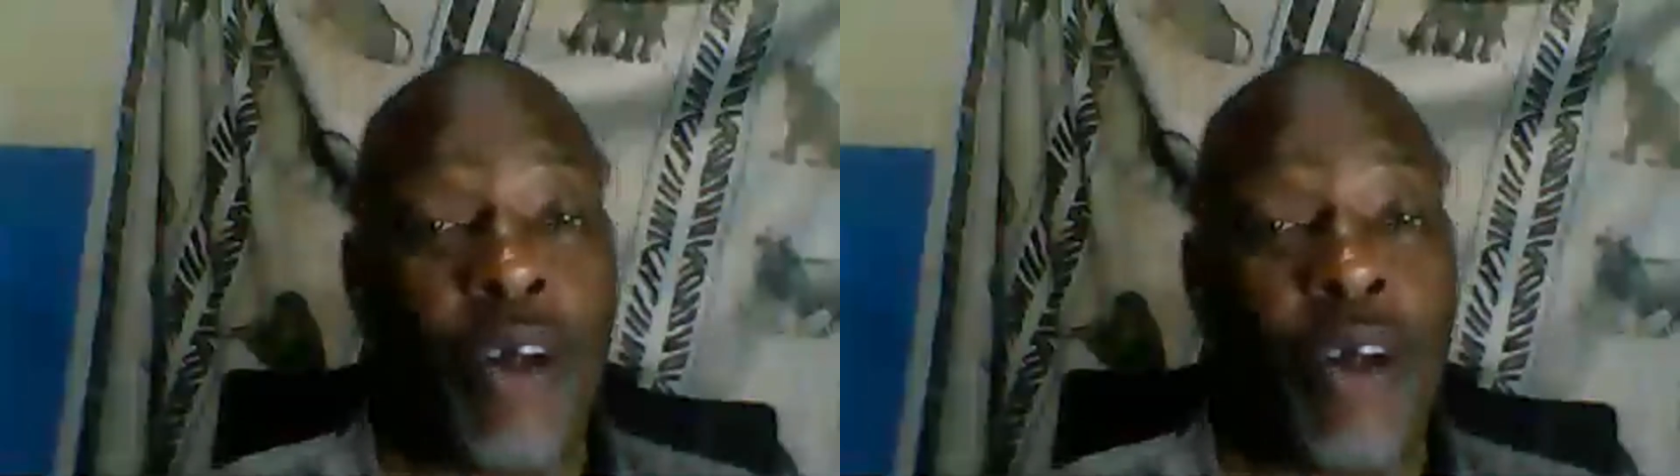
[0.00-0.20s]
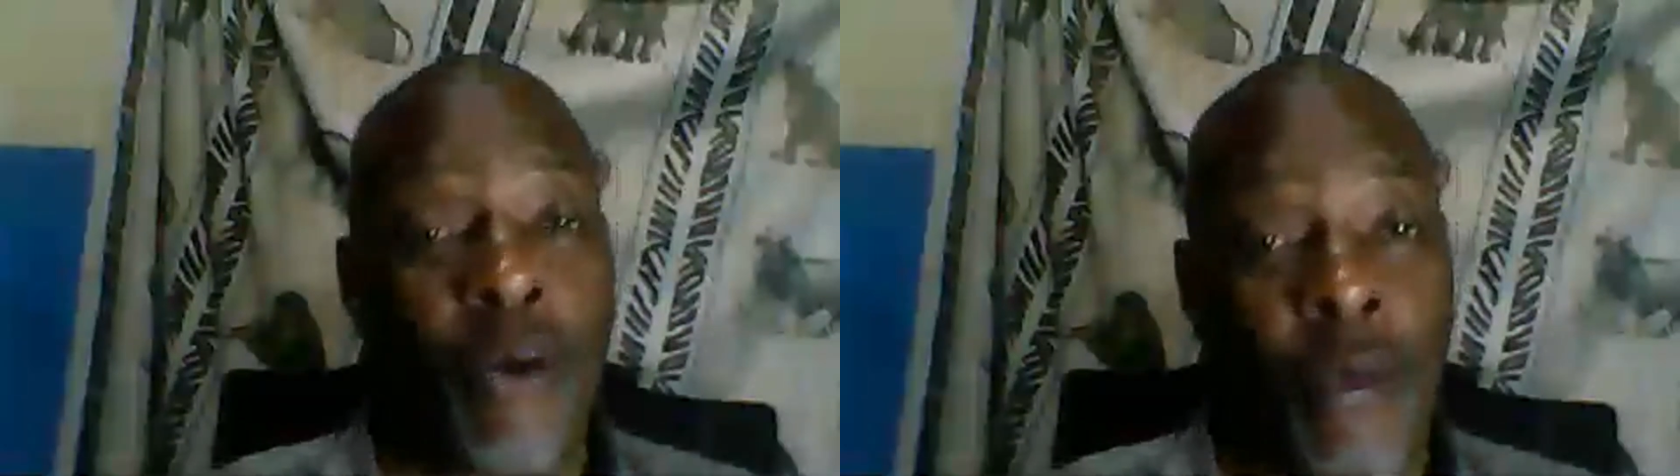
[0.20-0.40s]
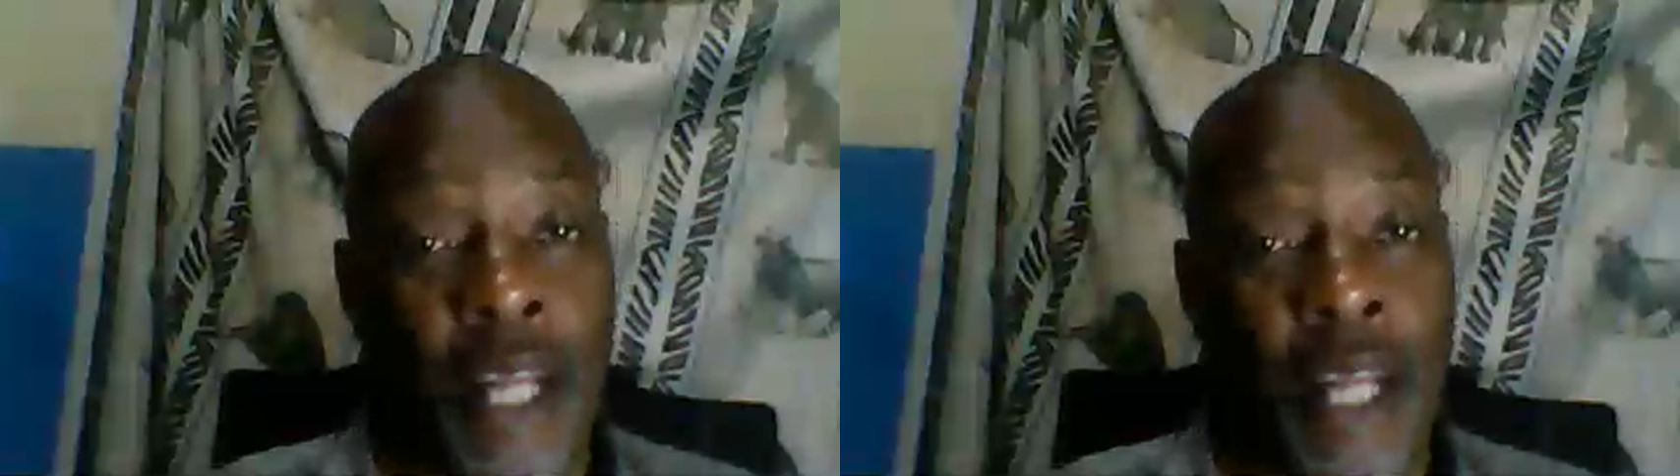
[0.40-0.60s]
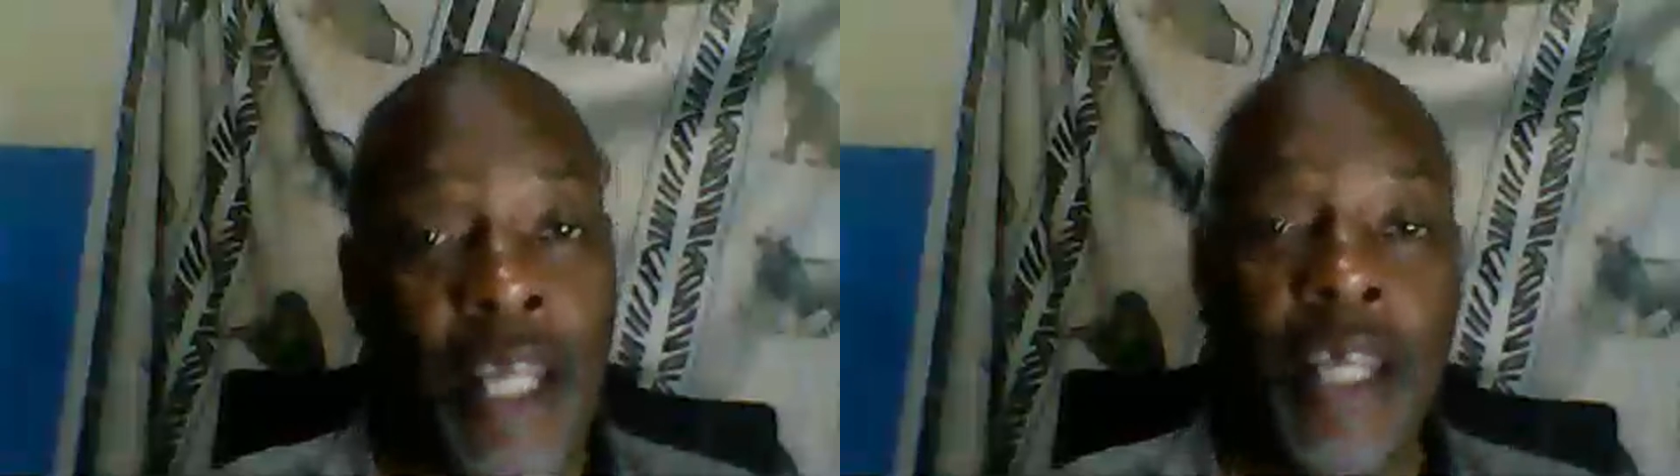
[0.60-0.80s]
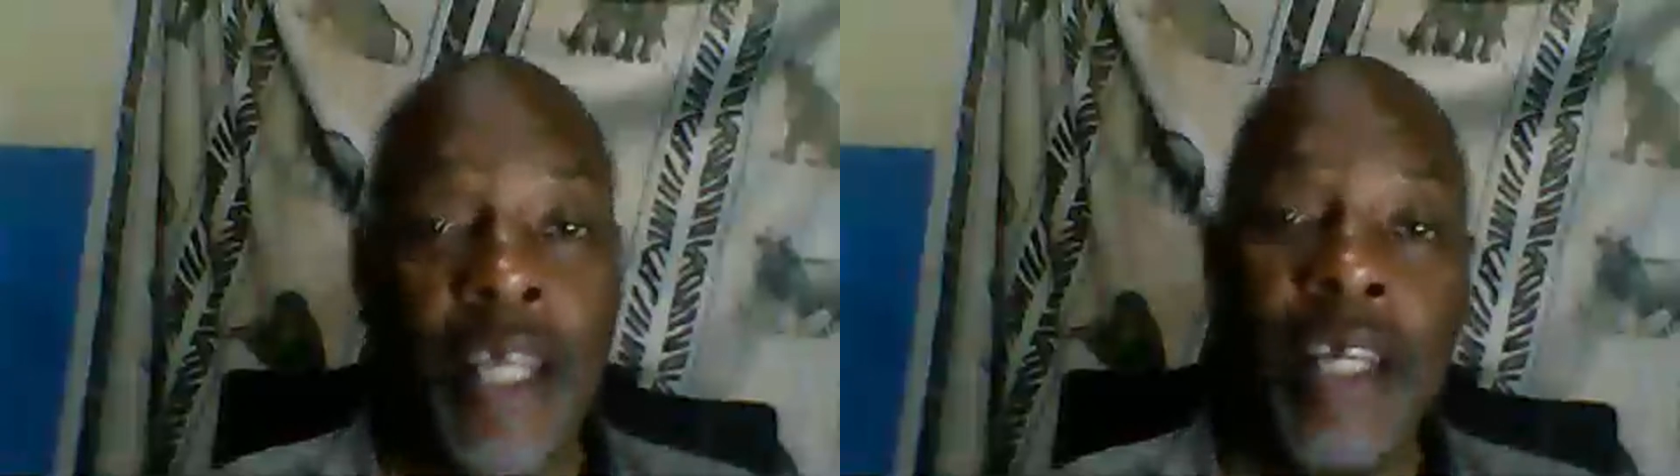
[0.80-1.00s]
We are
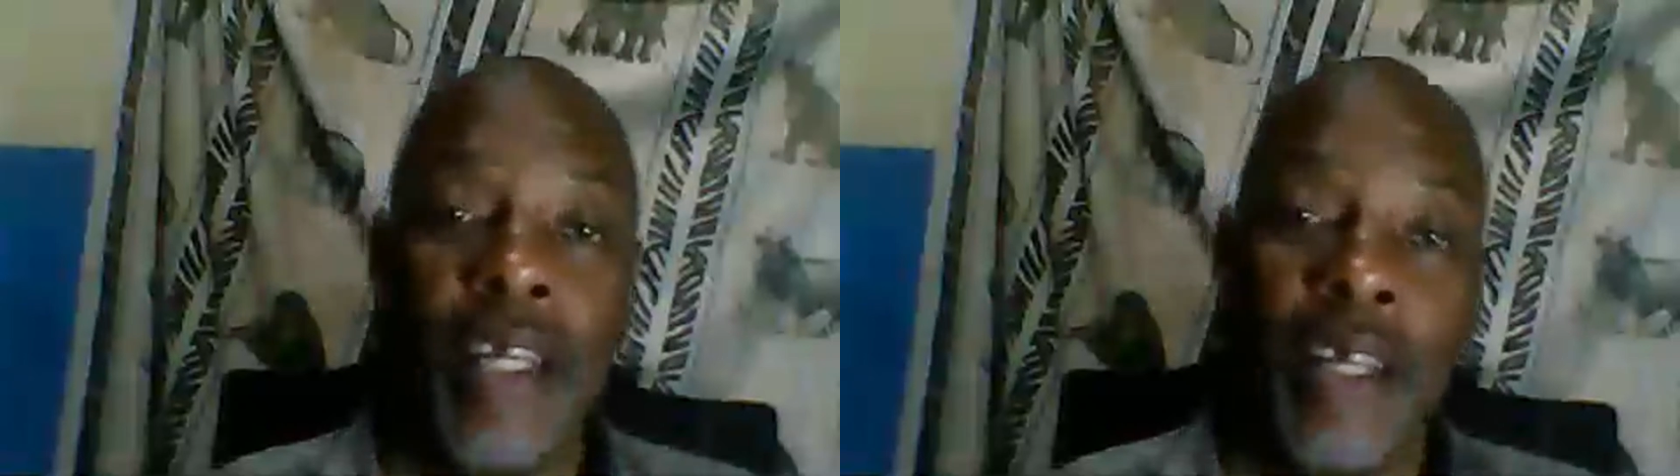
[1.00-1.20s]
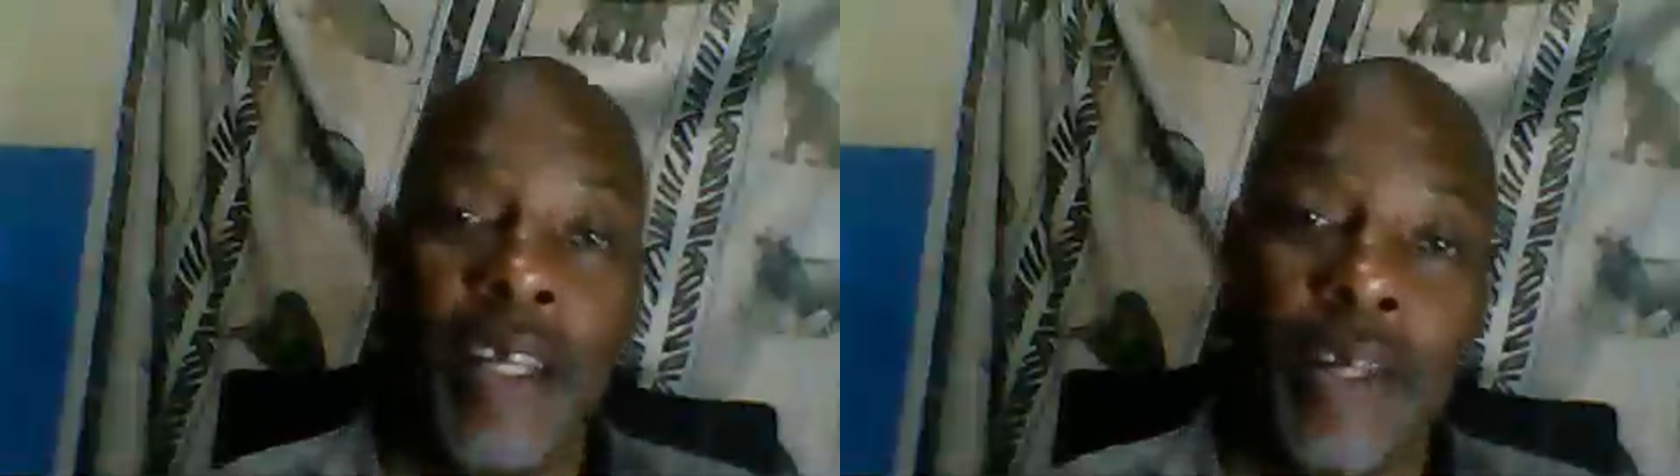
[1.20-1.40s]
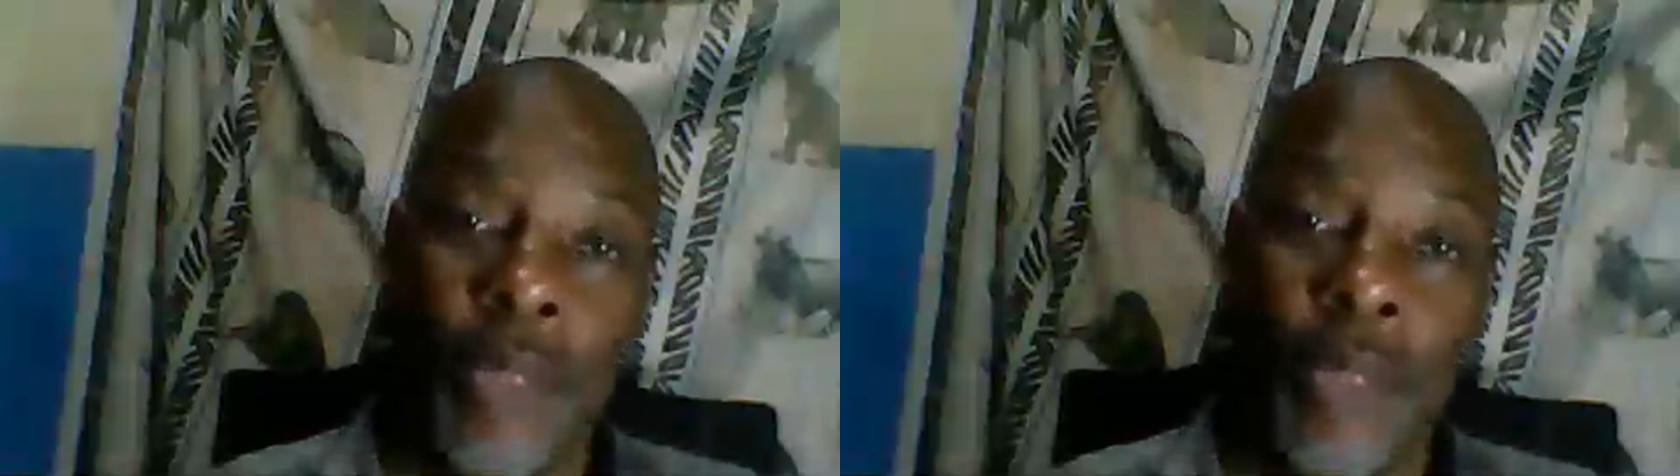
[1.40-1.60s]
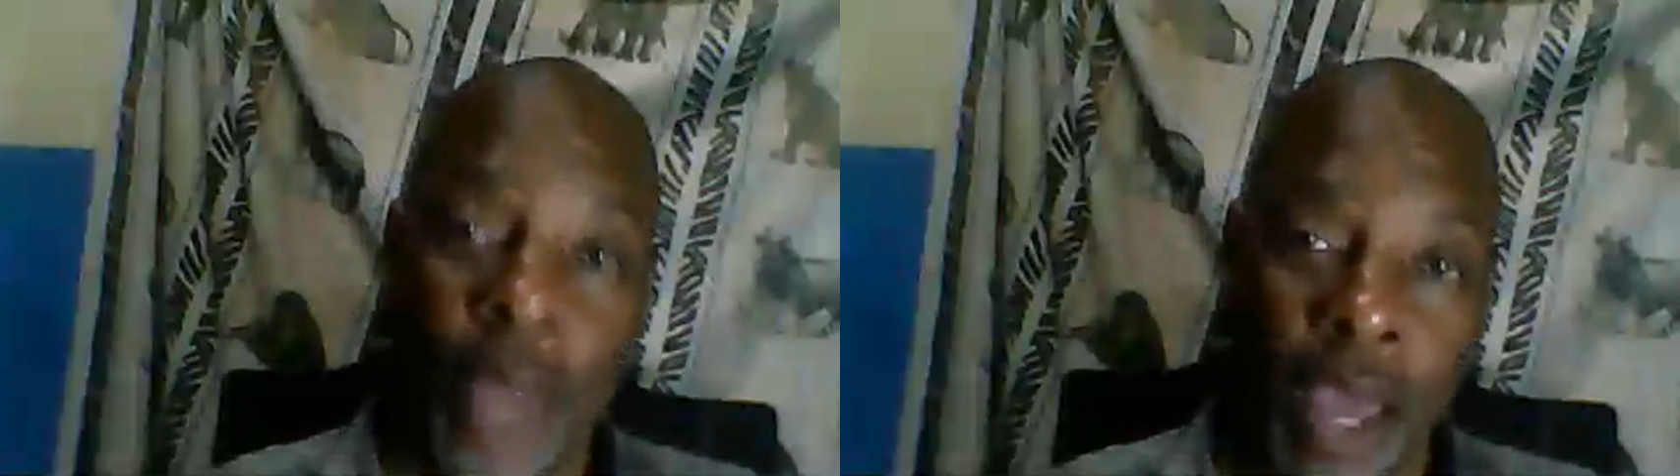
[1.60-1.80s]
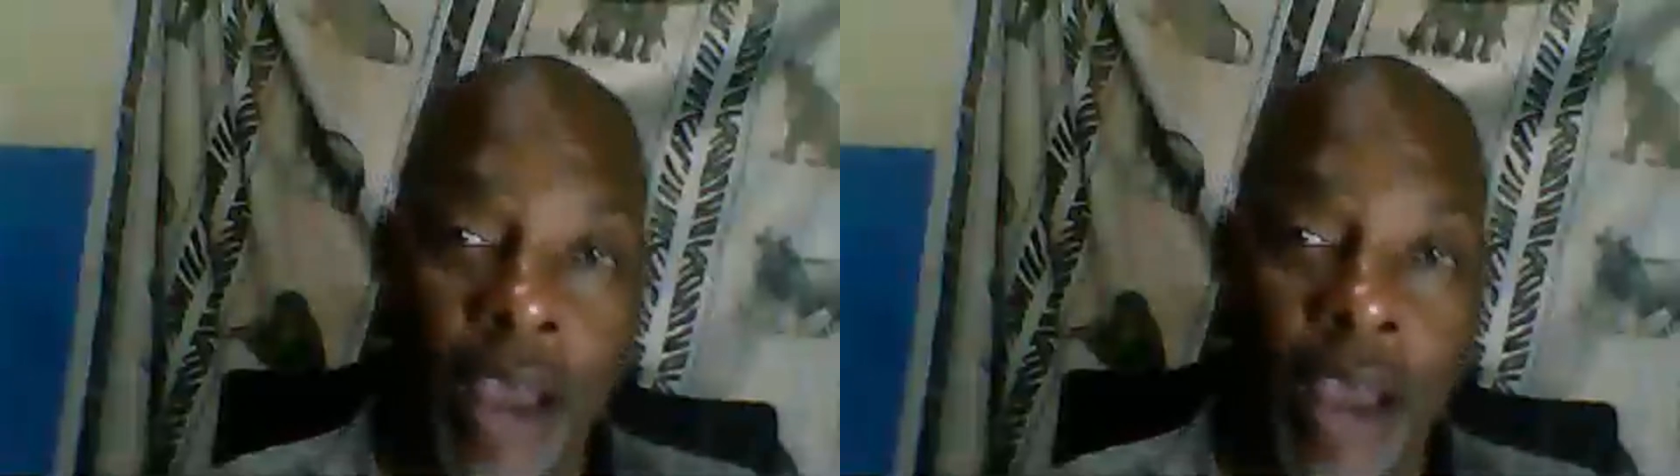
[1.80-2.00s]
already
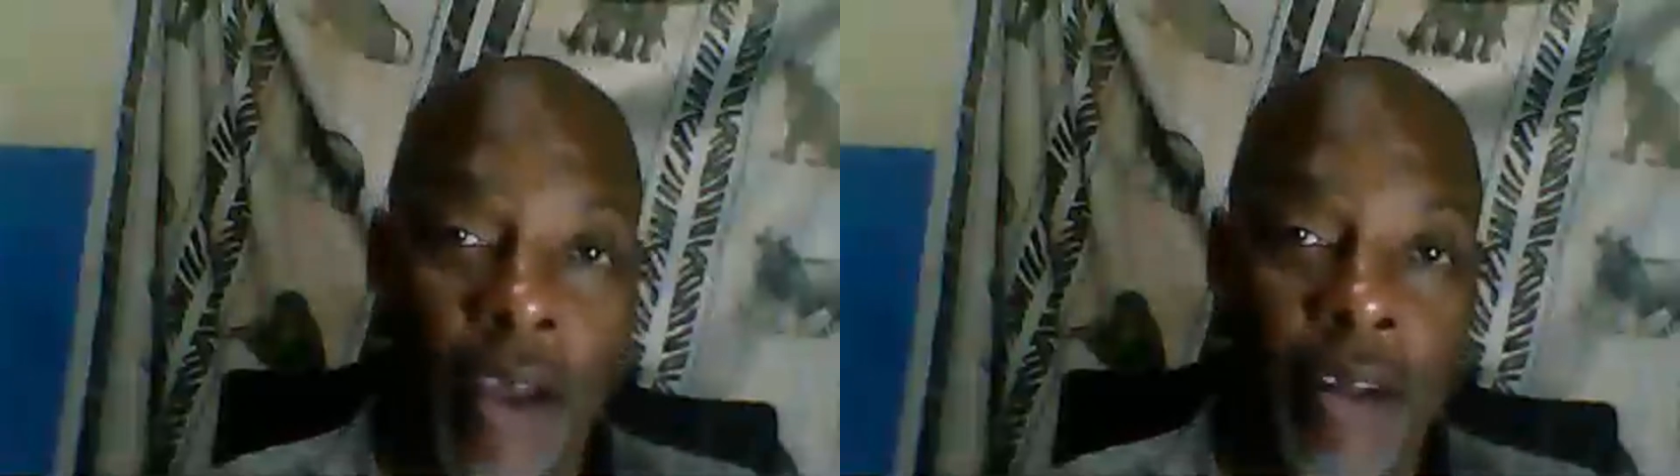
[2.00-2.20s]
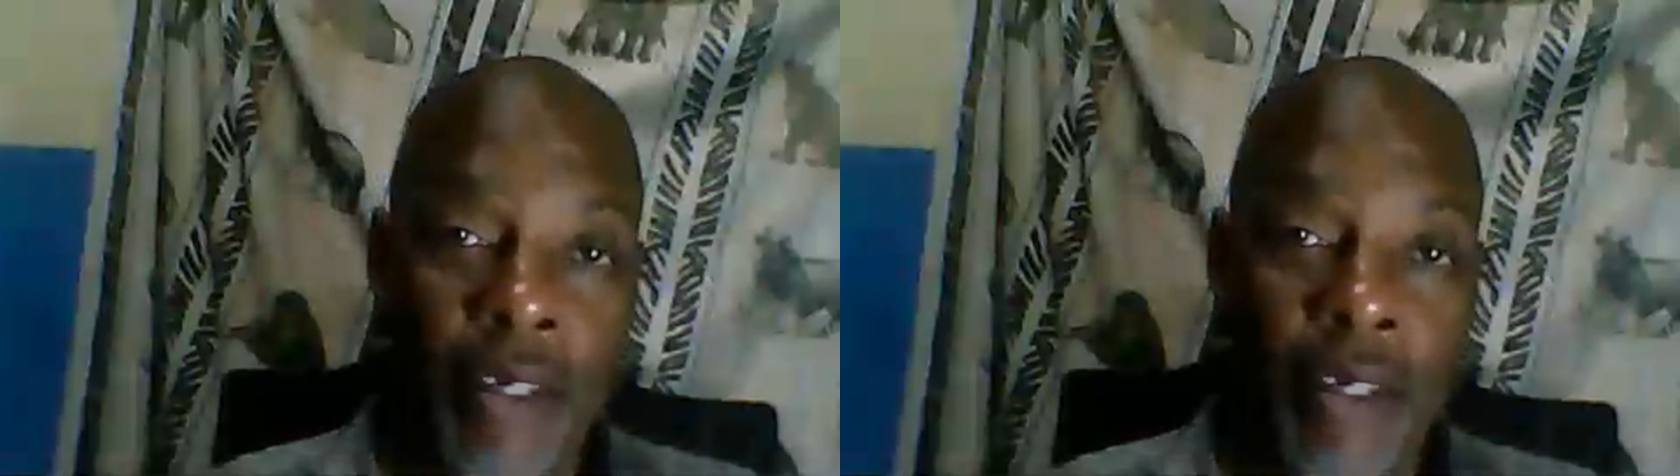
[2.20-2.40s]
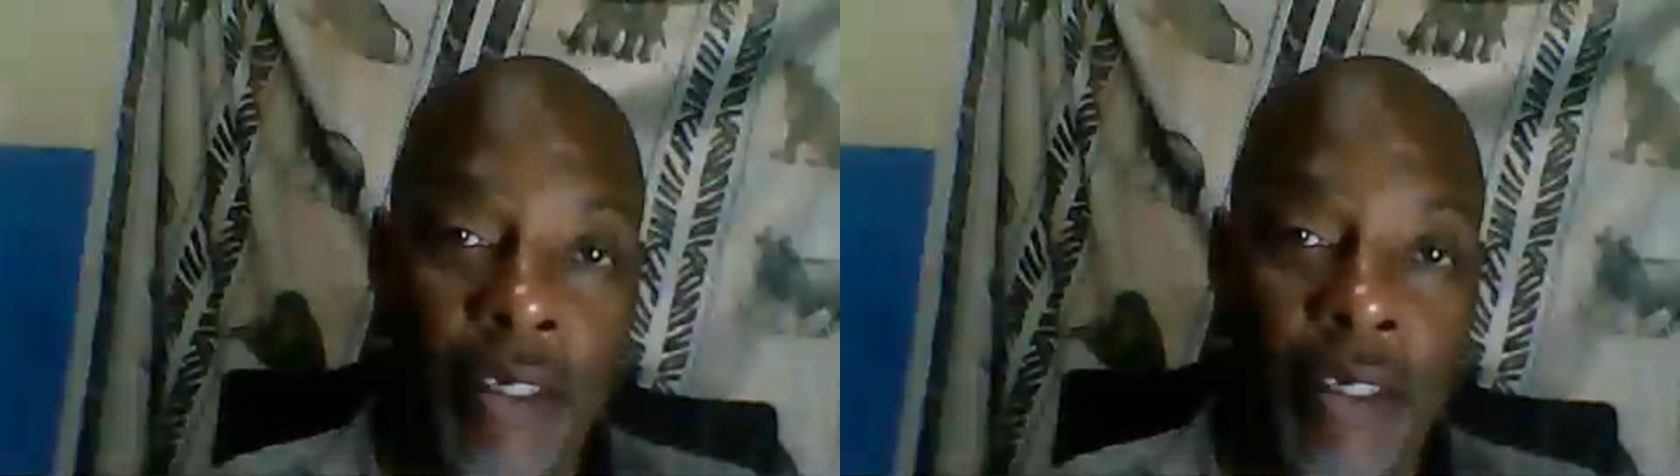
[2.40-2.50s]
there.